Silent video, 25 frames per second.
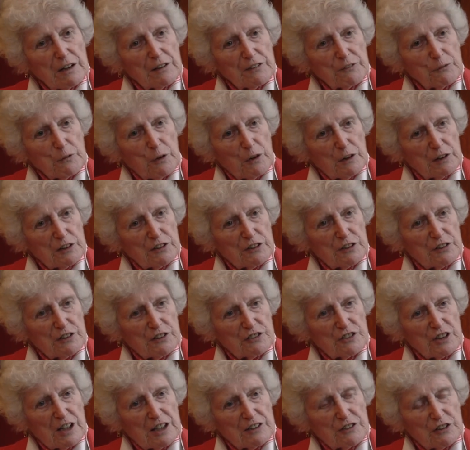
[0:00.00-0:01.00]
what the
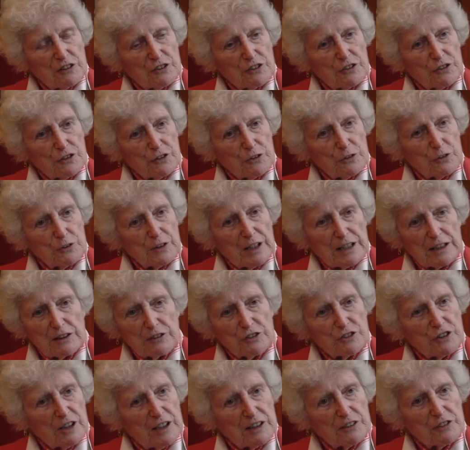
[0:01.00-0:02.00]
judges do, they can
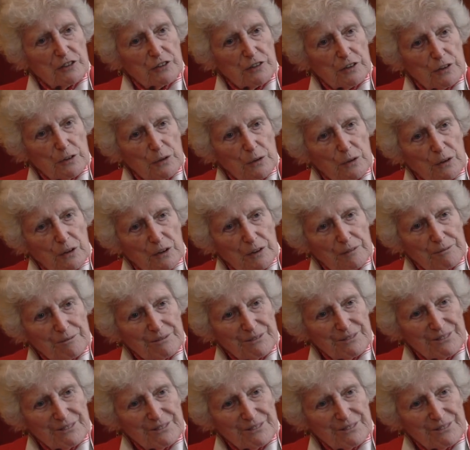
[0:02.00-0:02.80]
change the law.